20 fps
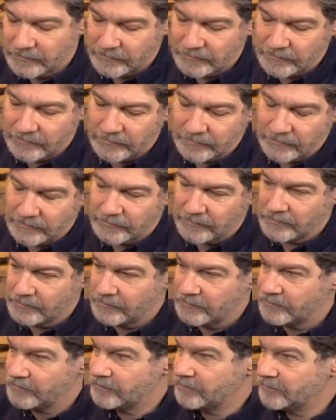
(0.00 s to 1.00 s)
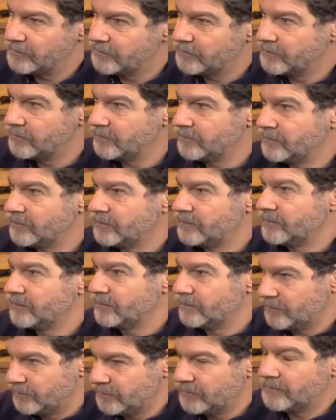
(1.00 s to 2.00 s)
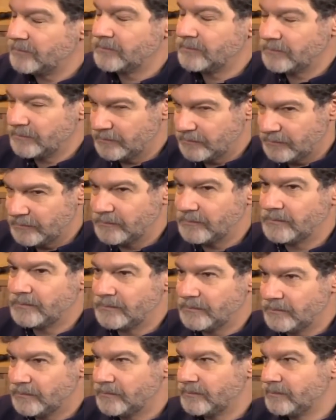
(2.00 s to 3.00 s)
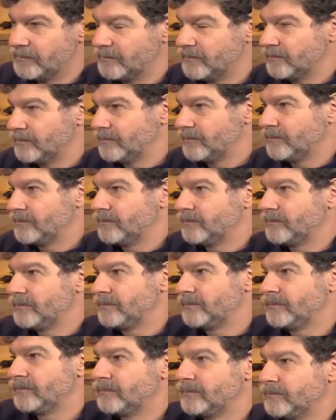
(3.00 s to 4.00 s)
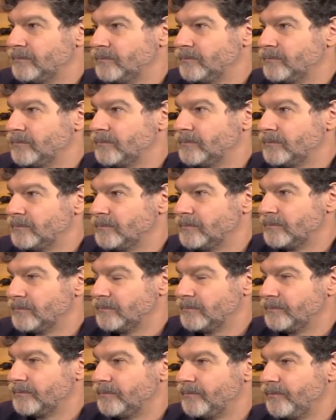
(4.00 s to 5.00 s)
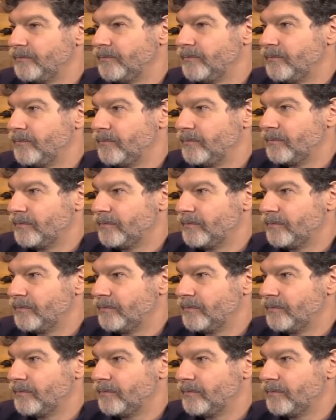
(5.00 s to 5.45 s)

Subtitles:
No words are spoken by the person on screen.